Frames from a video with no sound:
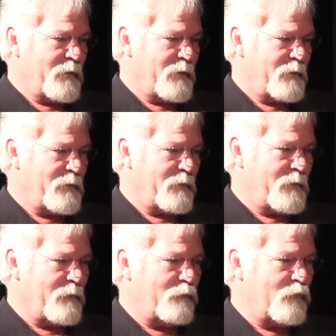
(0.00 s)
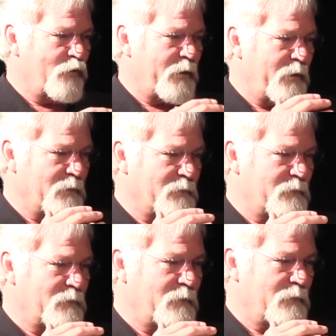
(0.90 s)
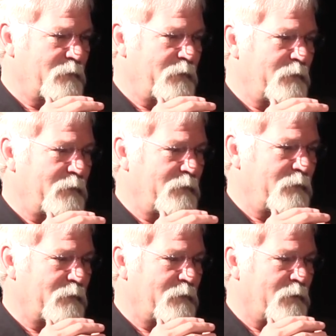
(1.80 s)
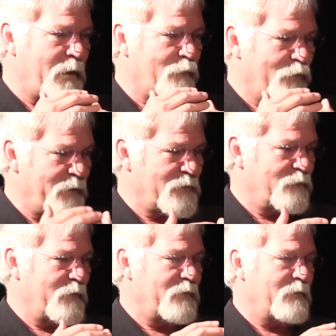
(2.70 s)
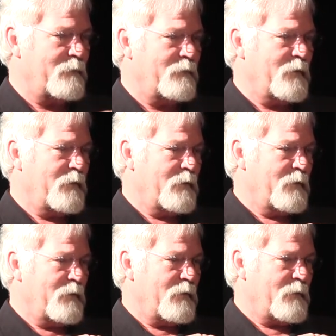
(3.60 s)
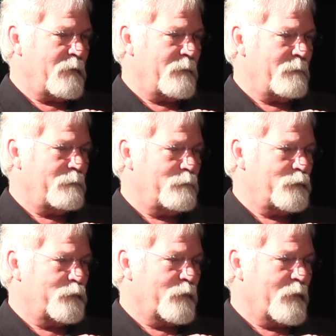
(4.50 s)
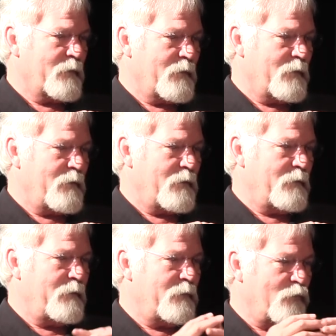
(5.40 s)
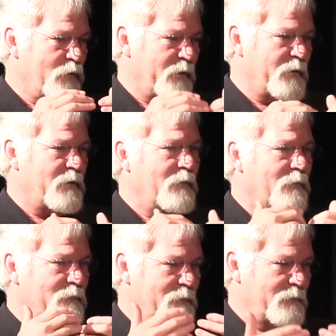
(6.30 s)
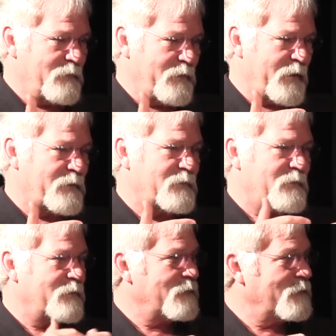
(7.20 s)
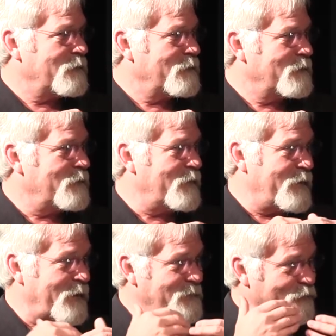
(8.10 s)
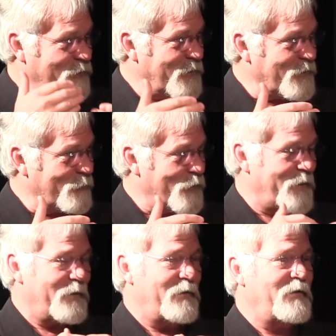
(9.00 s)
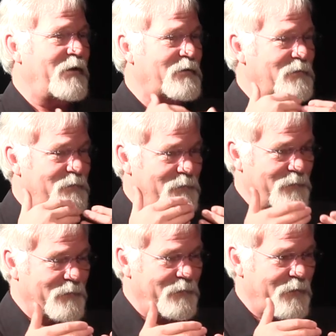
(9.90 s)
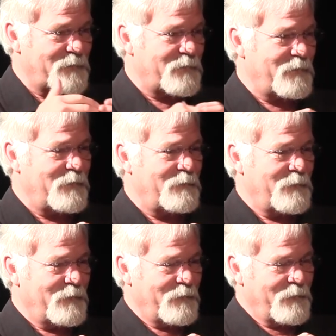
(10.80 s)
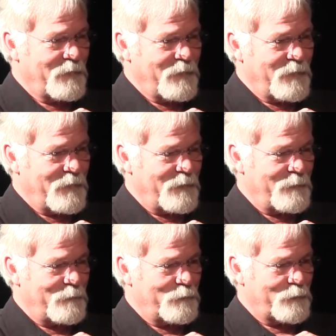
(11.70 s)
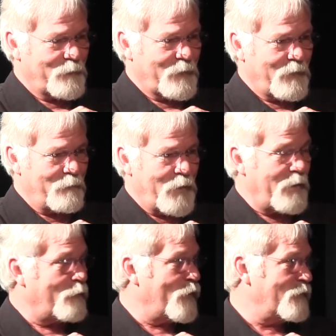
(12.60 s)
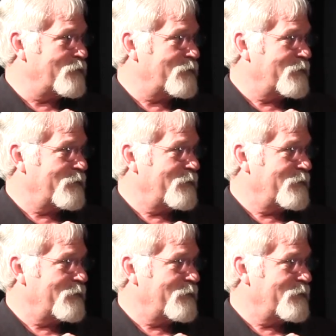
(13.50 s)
and uh, and working as uh, in, in collaboration with them, um, uh, then they're willing to go the next to the next strategic plan and the next to the next uh, um, milepost.